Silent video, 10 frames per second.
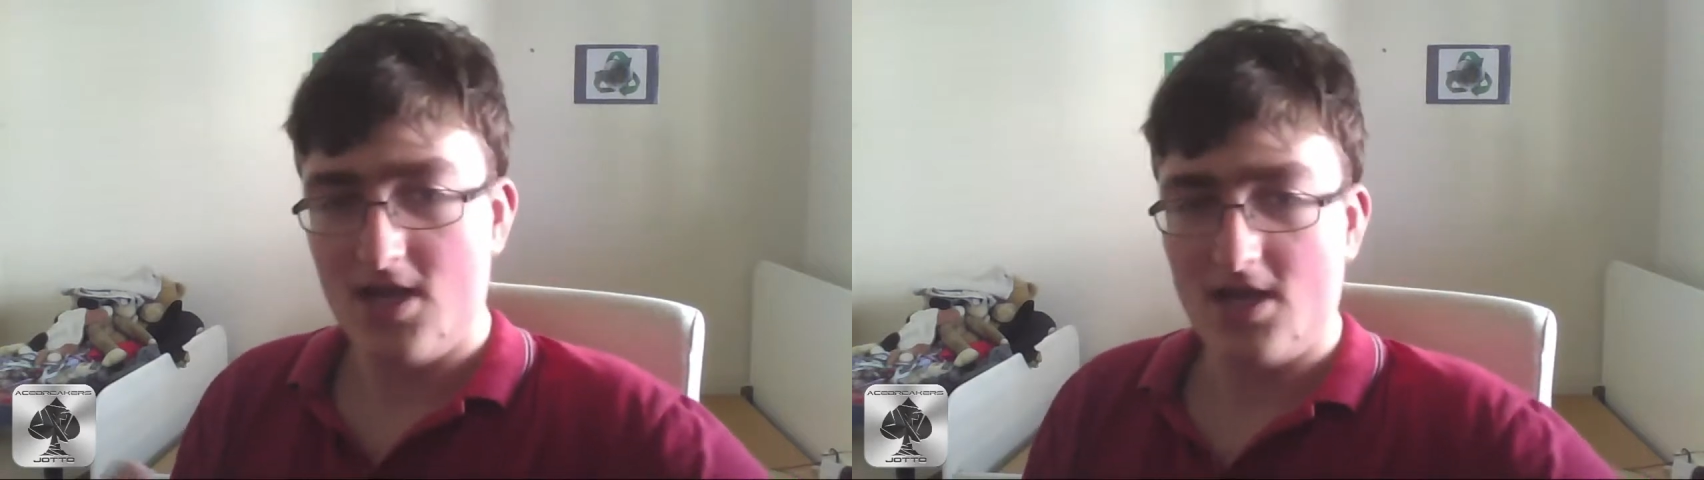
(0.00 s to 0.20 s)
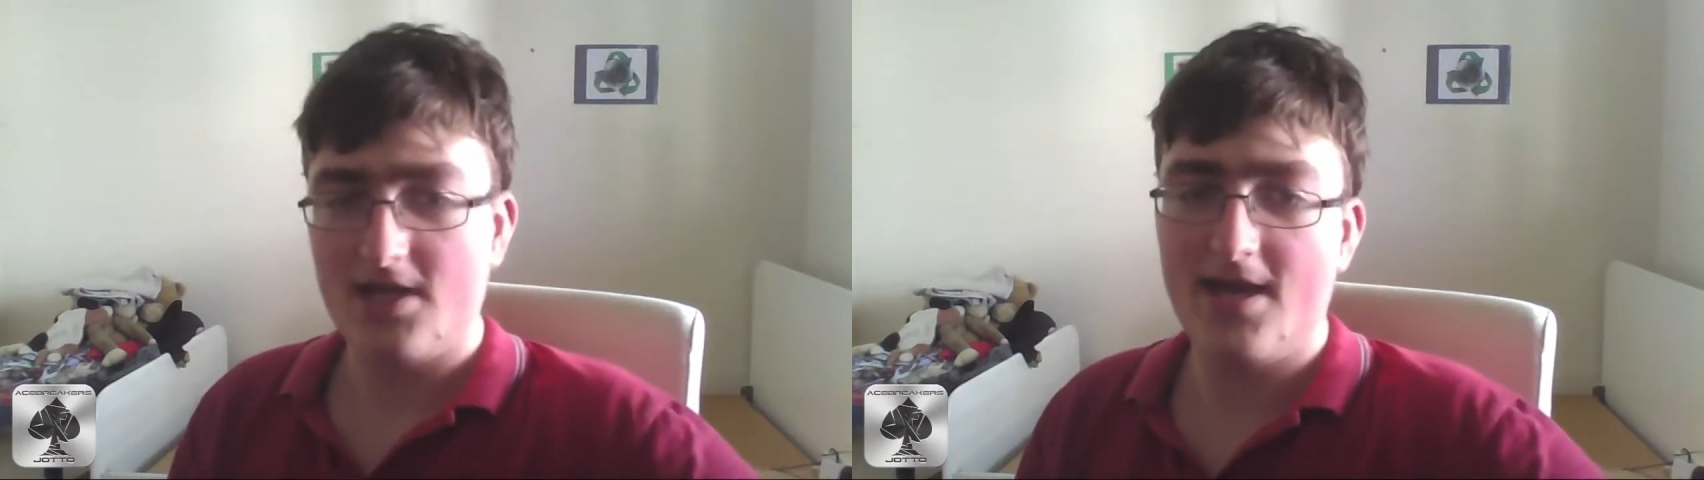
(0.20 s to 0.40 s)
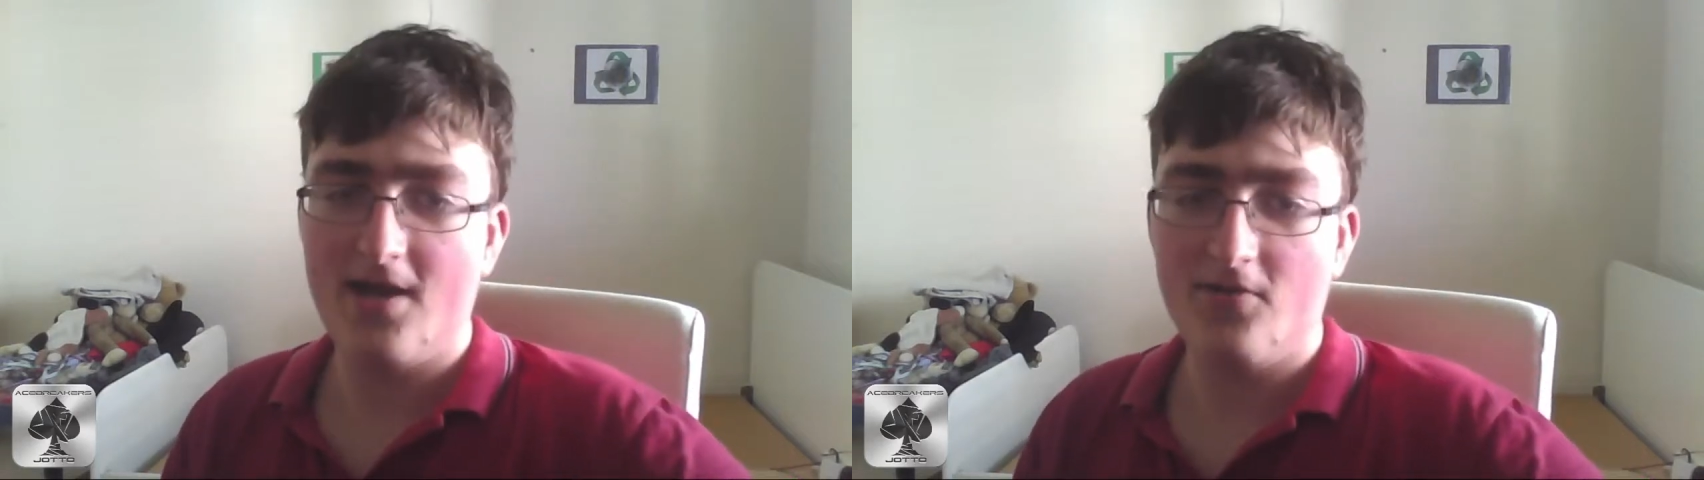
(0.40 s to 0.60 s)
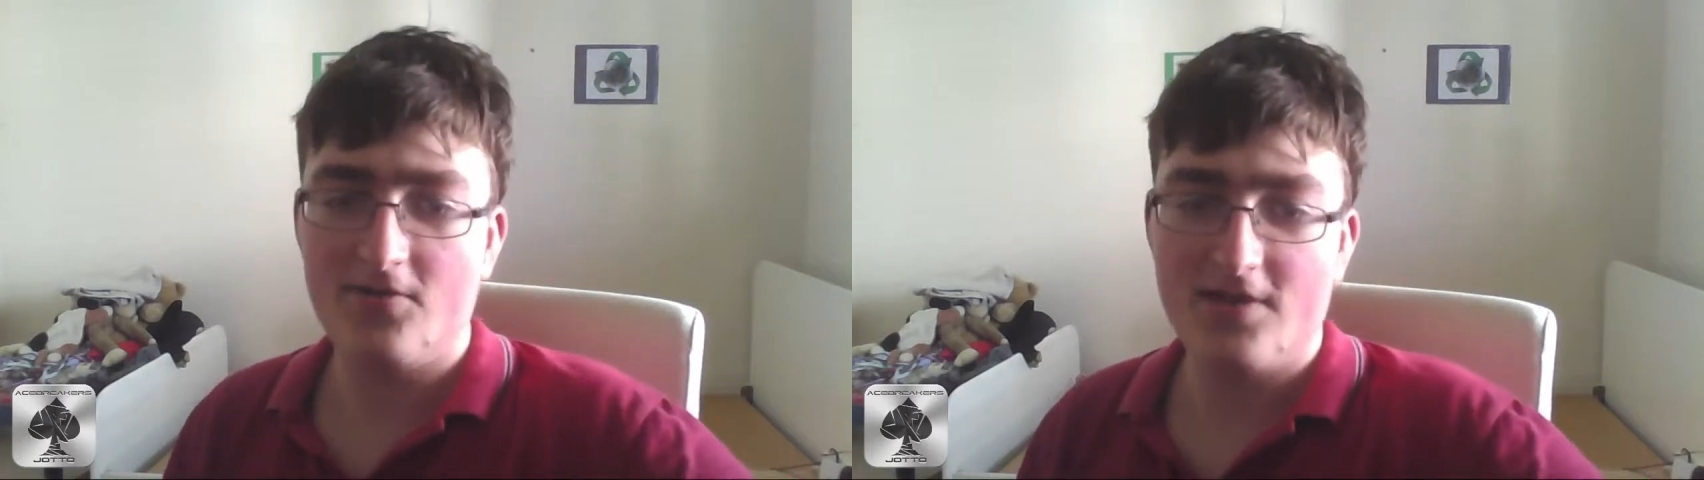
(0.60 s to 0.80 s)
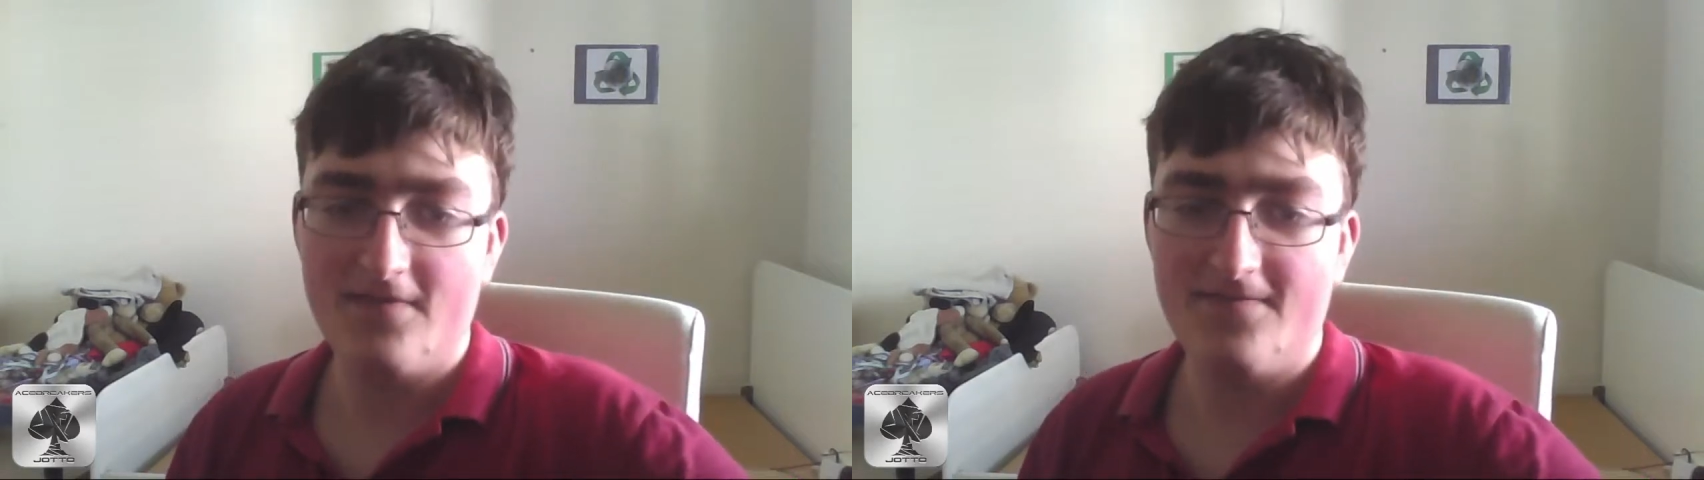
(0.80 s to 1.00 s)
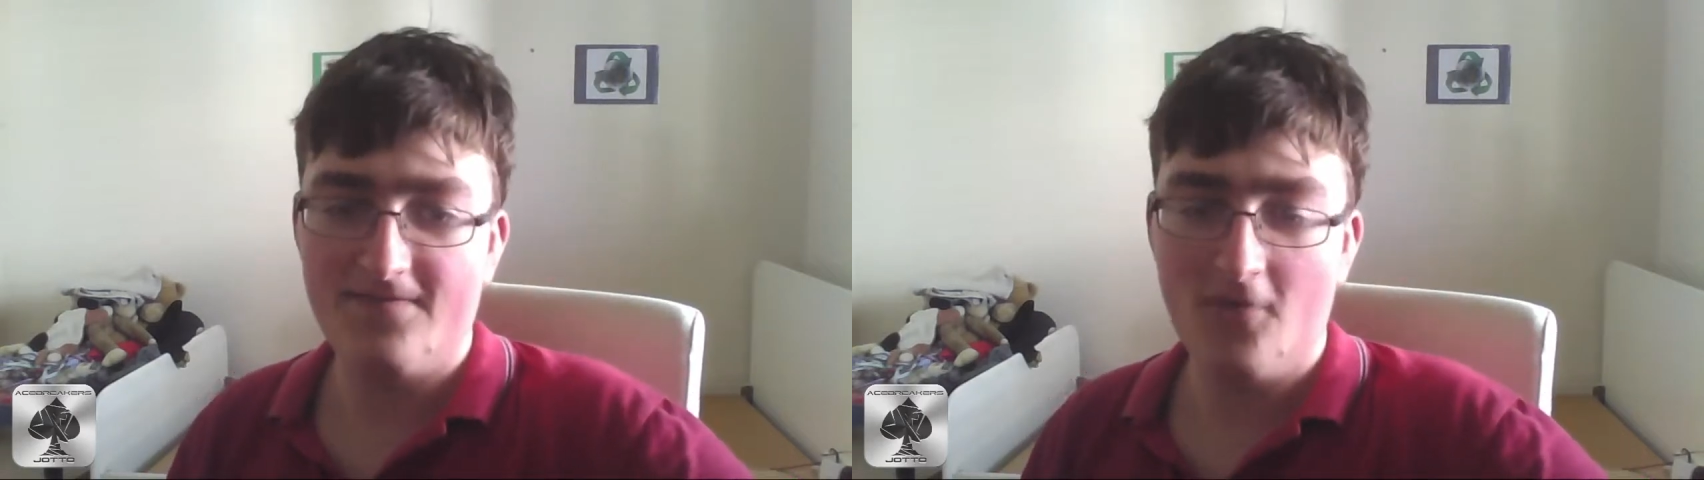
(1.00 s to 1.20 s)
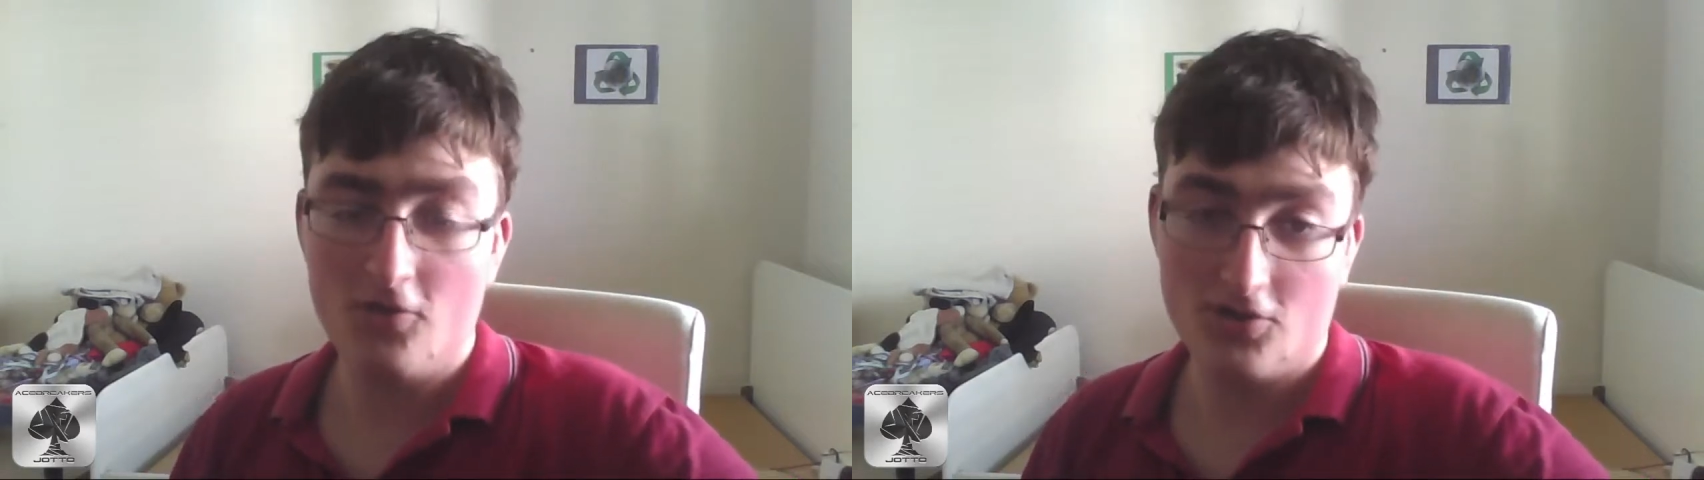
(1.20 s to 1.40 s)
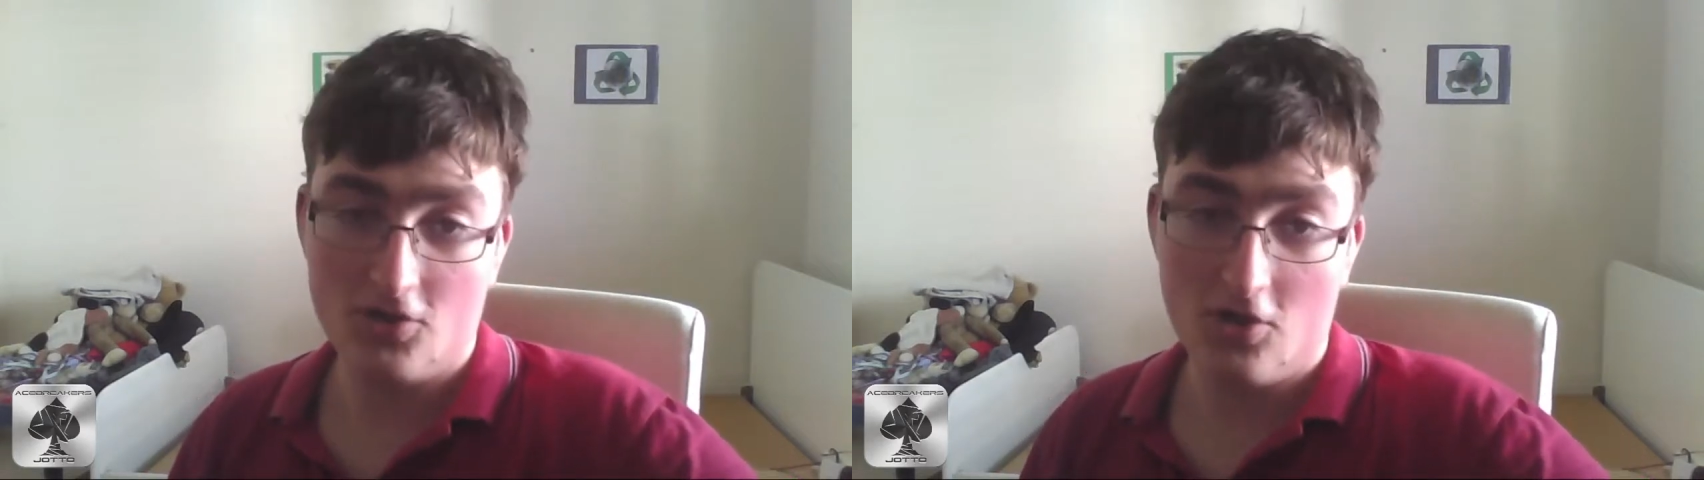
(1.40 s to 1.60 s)
Now, the
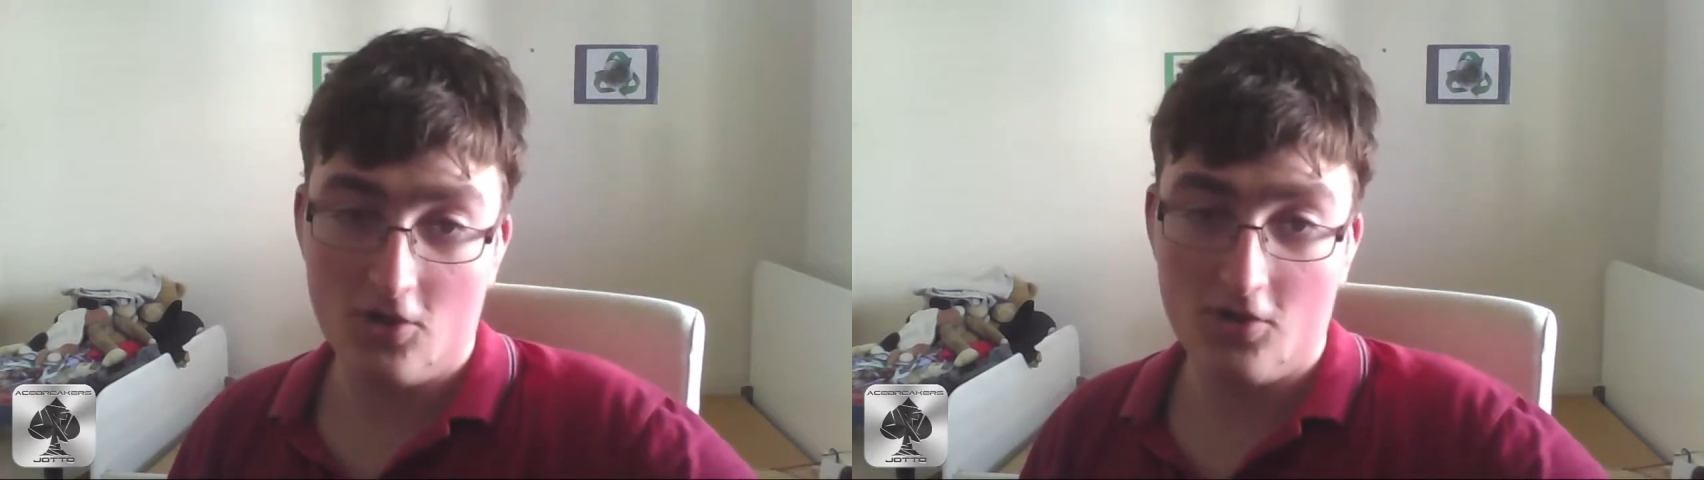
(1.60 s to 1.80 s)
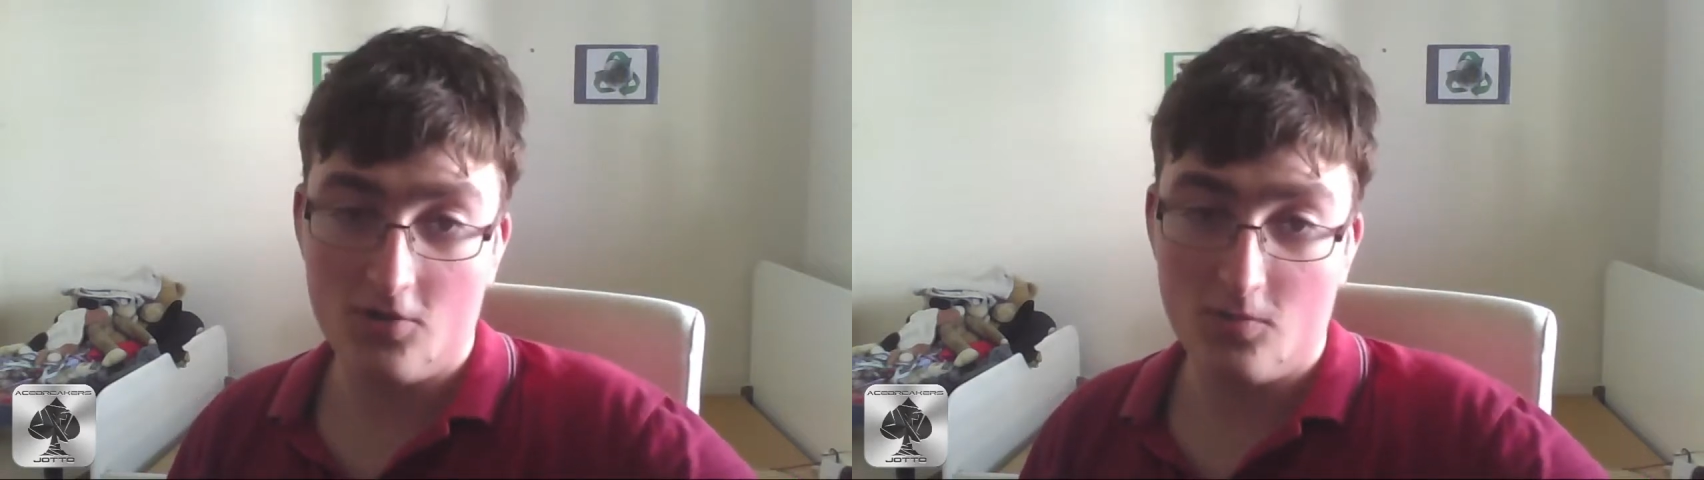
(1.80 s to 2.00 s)
first card